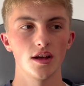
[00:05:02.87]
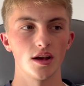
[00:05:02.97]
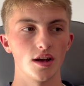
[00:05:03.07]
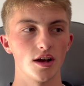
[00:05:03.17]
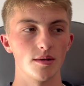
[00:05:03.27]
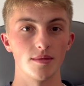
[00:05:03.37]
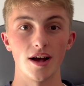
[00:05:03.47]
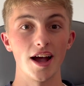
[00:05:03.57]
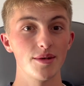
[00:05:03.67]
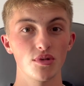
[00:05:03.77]

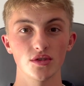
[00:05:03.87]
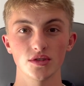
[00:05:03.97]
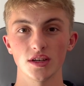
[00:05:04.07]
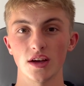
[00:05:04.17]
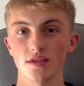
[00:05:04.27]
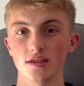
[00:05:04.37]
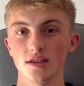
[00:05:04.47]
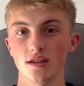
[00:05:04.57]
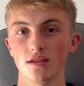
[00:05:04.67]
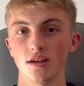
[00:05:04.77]
I personally haven't
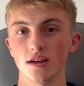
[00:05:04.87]
seen a lot